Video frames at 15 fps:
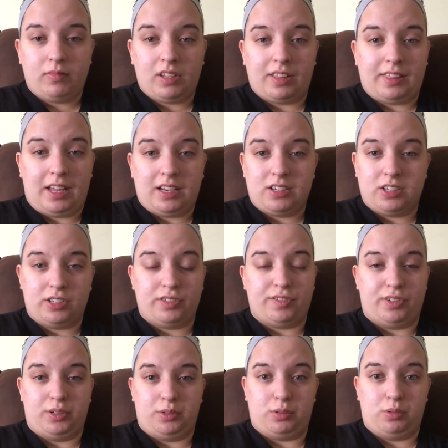that's just
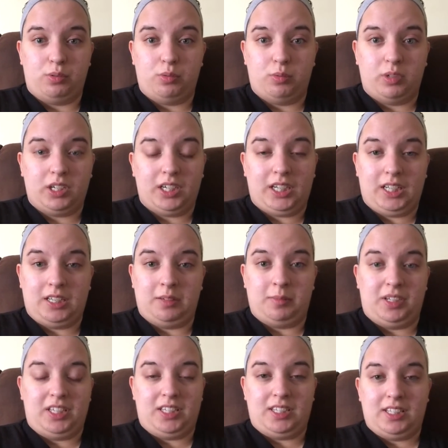for schoolwork and
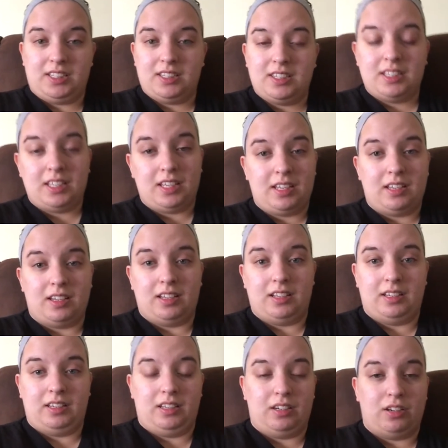my Scentsy,
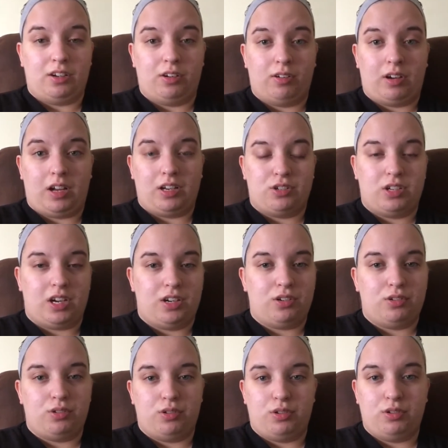and I try to
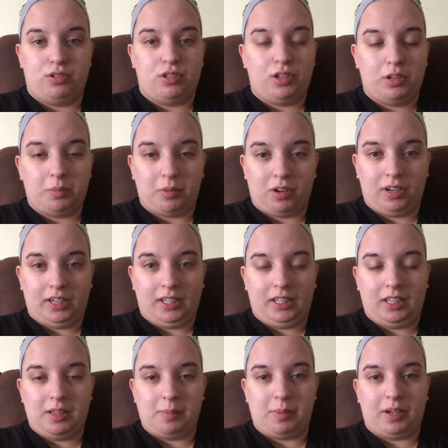do YouTube on
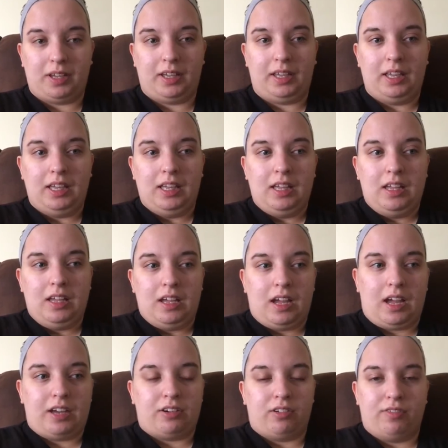it, but
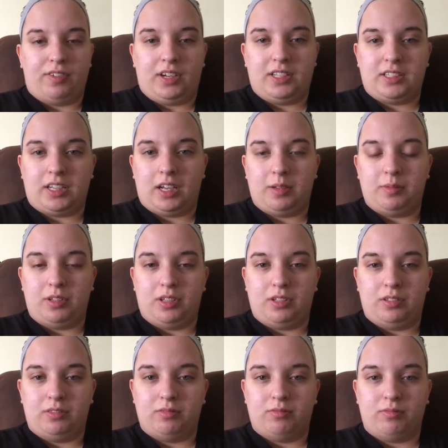I don't find time to
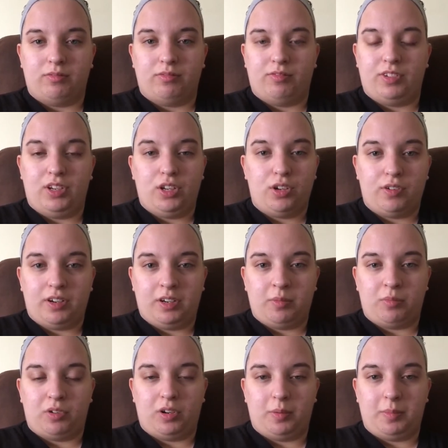video
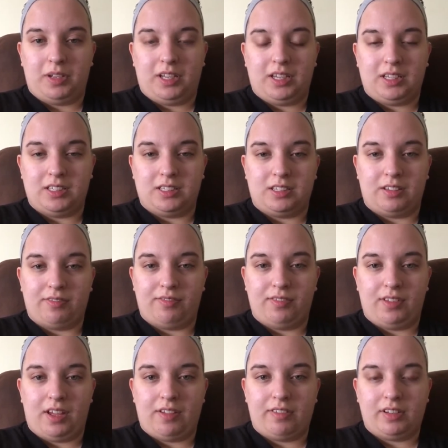anymore because of
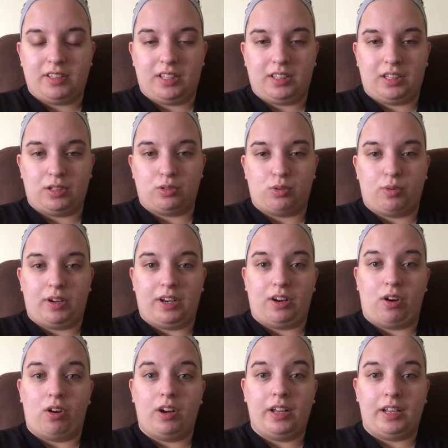everything that's going
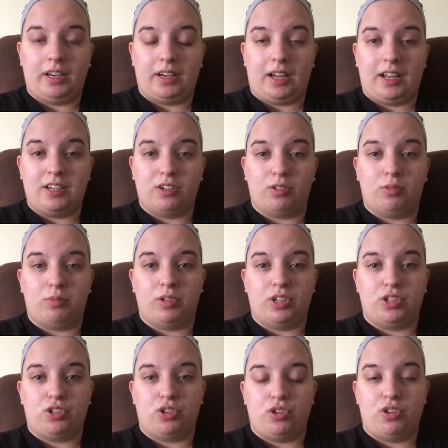on. I don't want
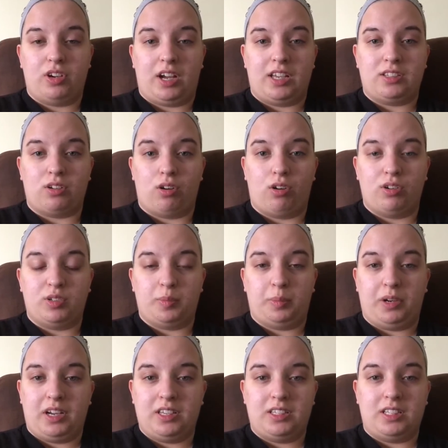to show you guys all
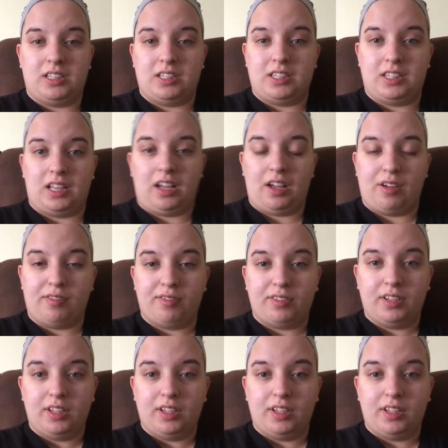depressing stuff.